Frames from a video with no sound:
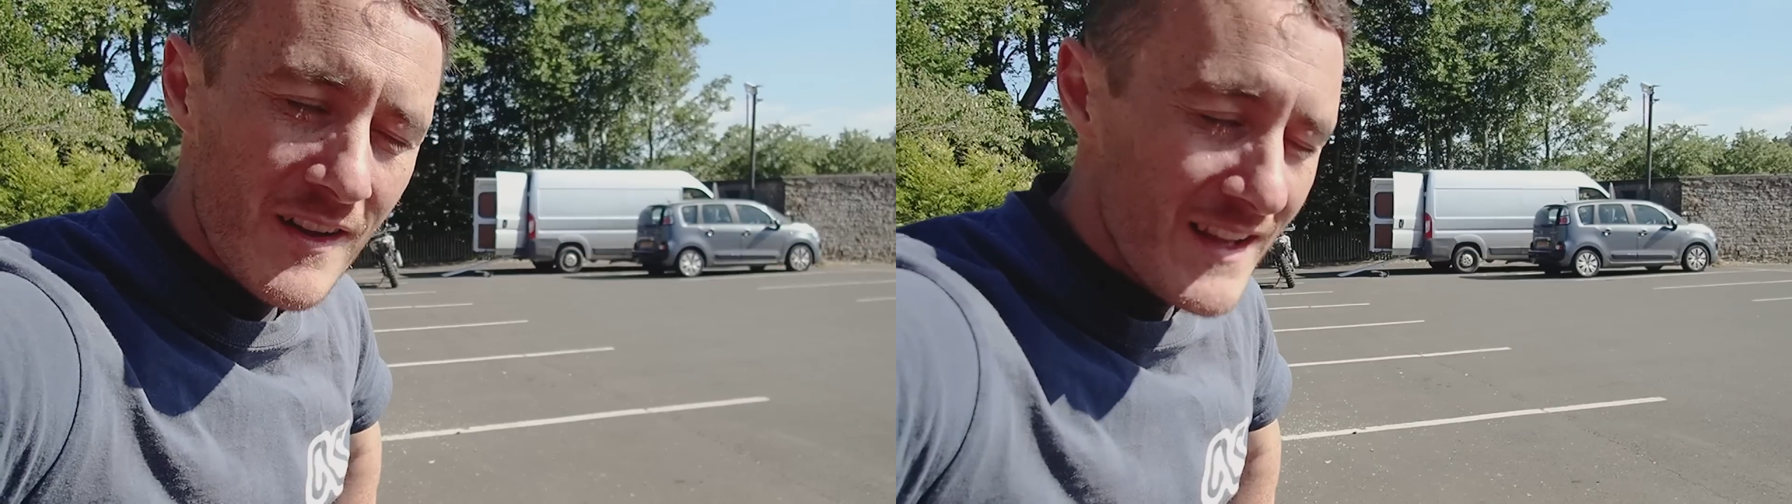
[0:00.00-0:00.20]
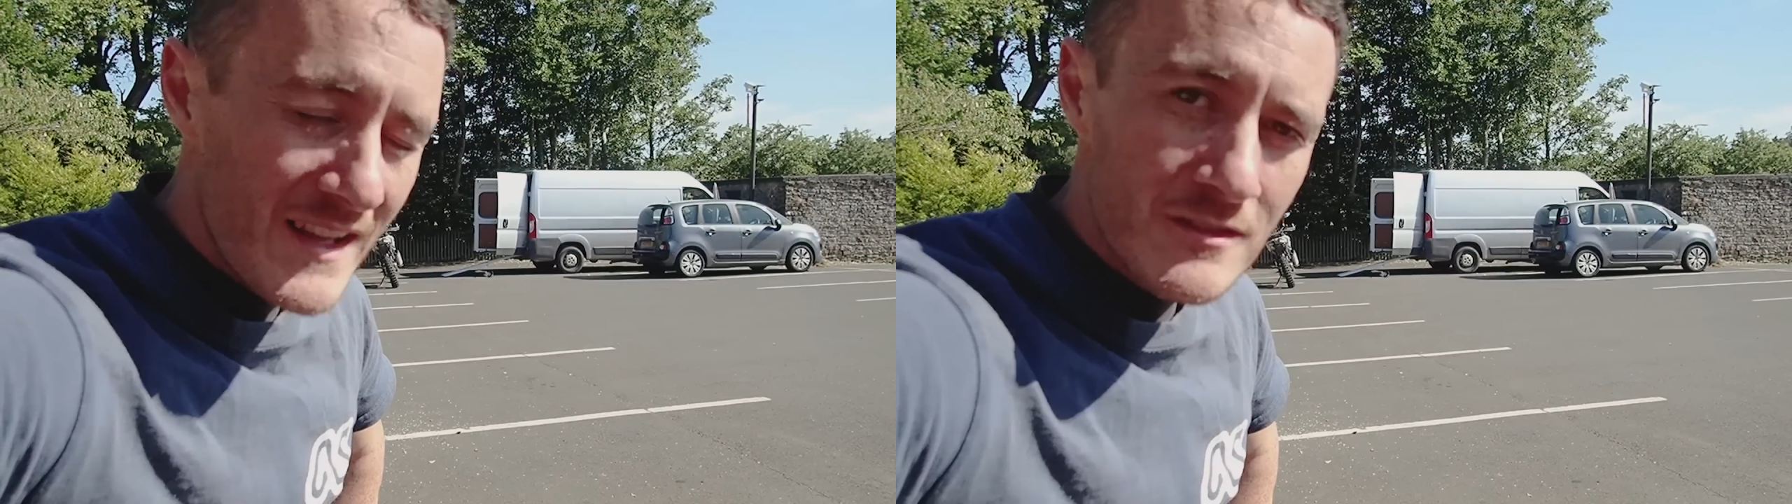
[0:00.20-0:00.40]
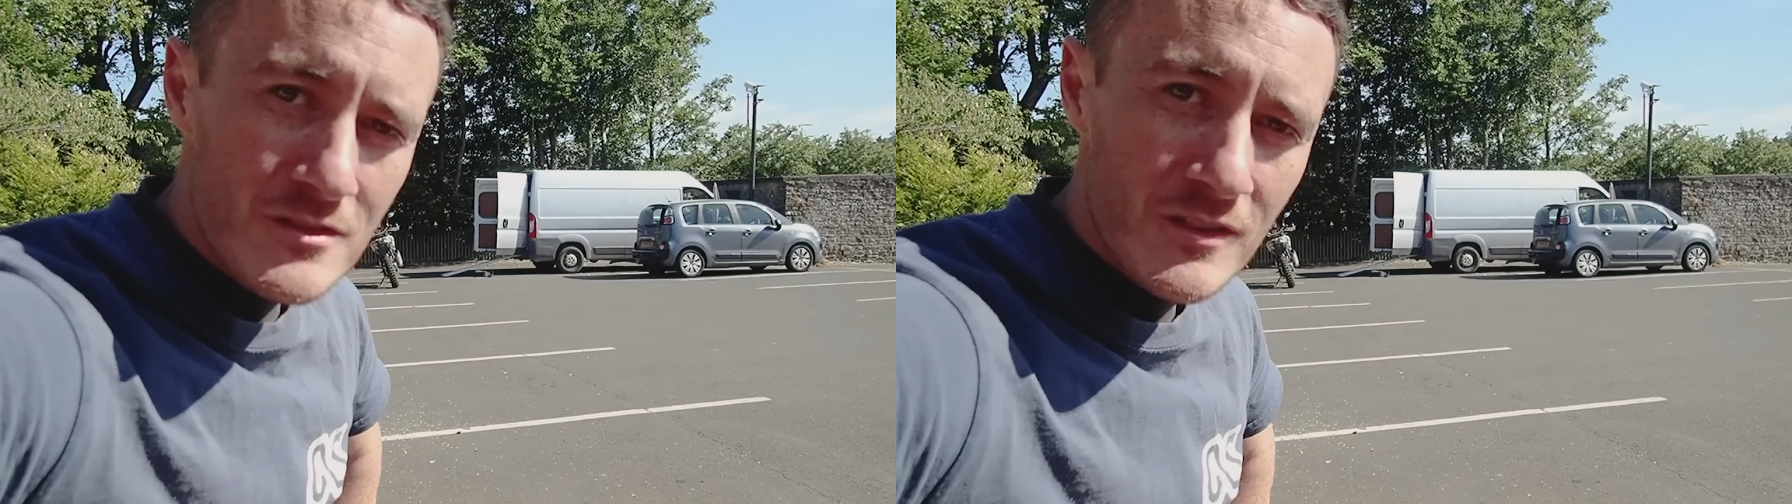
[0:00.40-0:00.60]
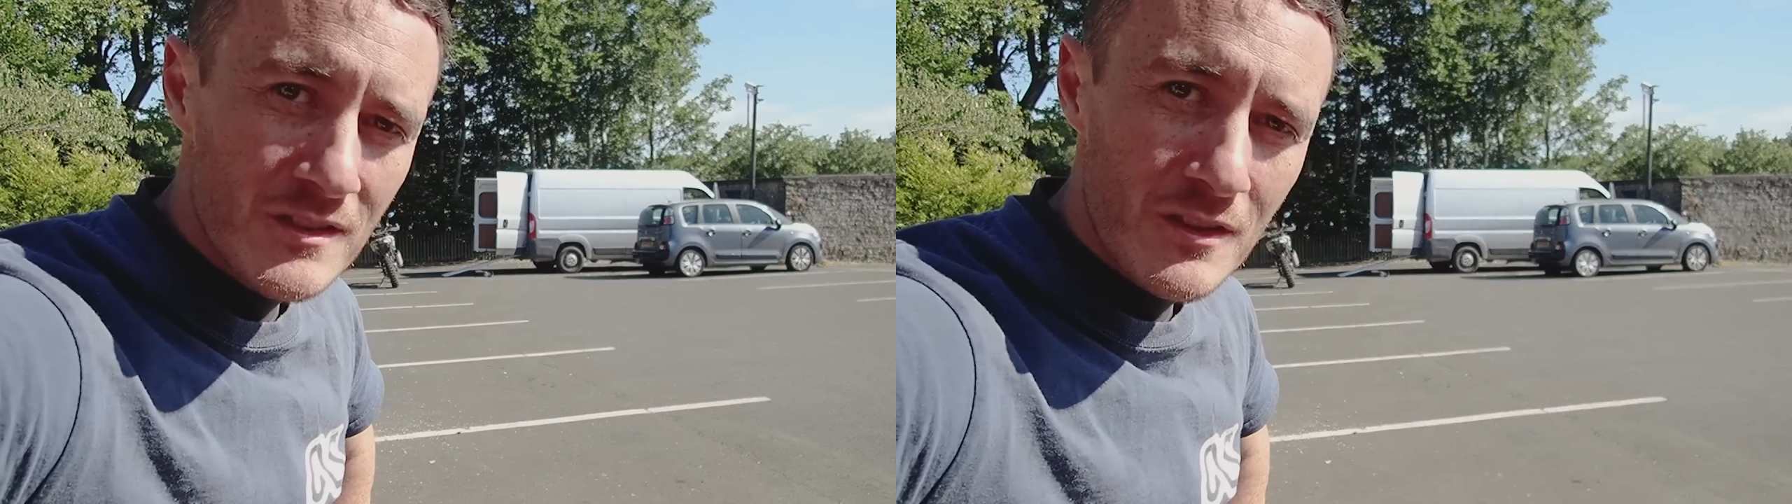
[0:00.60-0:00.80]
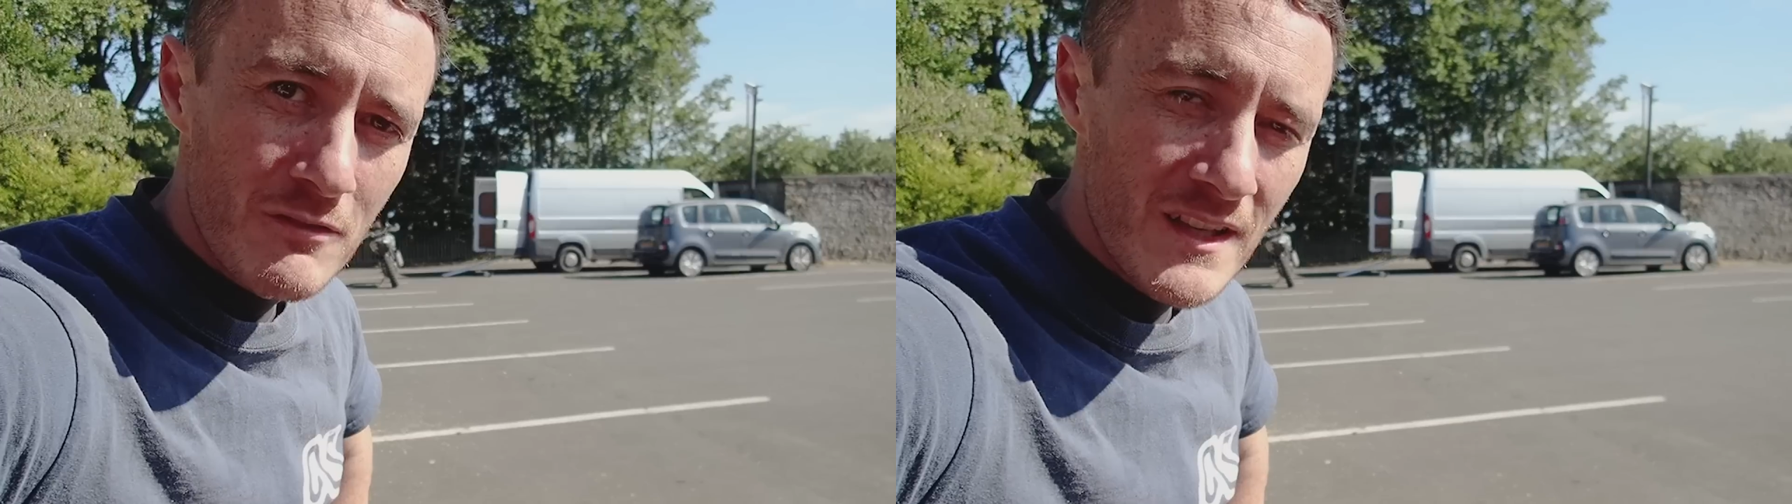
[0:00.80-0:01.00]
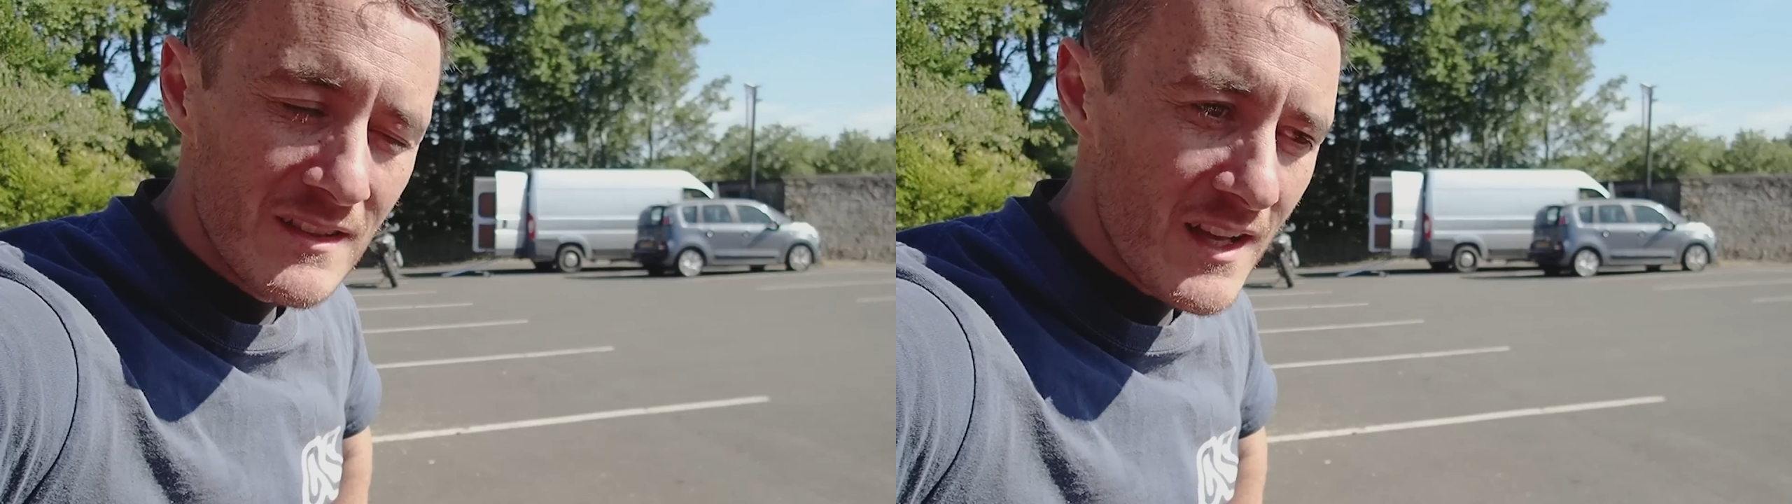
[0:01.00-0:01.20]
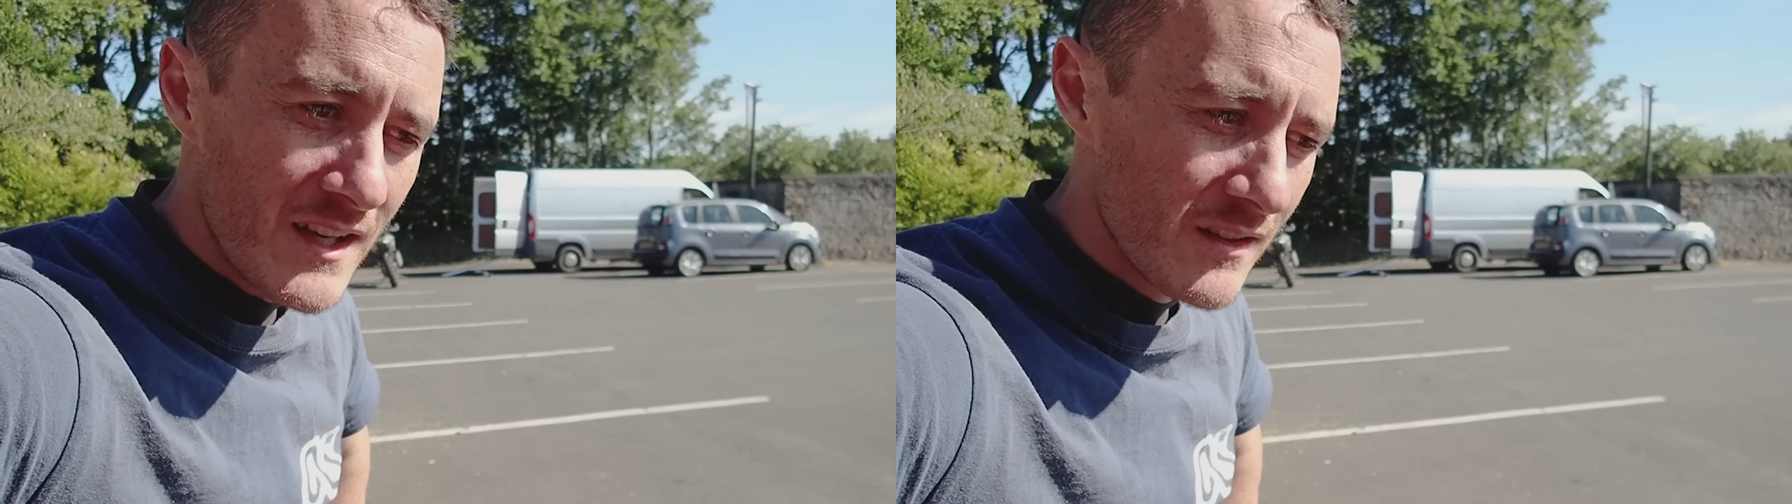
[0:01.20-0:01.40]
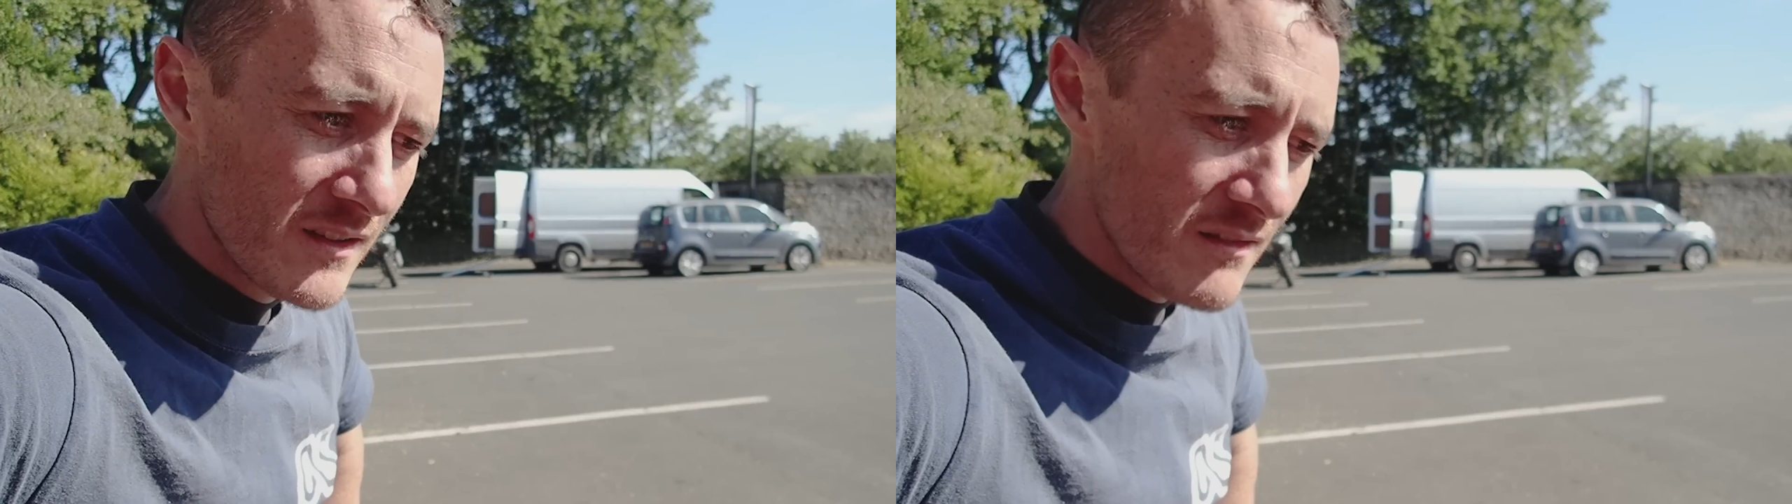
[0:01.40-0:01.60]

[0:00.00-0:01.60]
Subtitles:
it is just a 310.